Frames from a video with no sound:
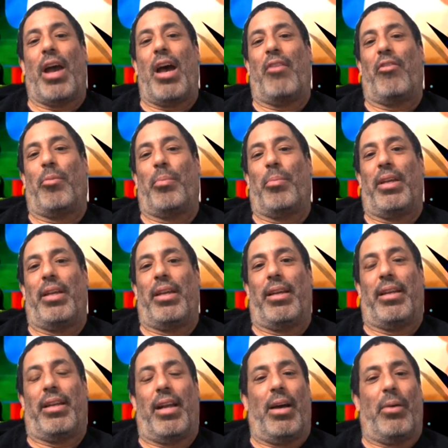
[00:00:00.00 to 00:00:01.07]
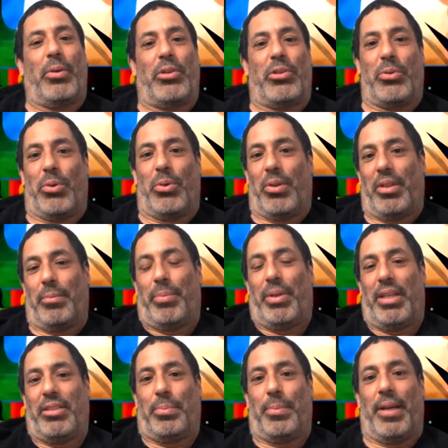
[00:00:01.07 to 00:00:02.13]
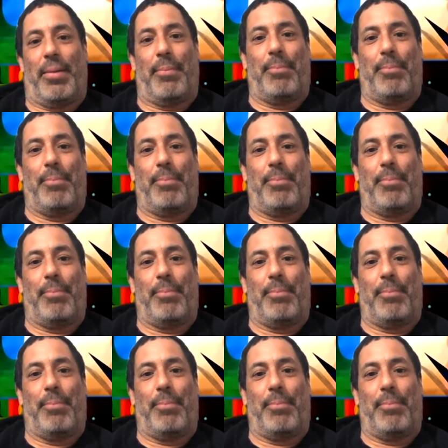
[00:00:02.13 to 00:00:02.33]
you for having me, and I wish you all the best,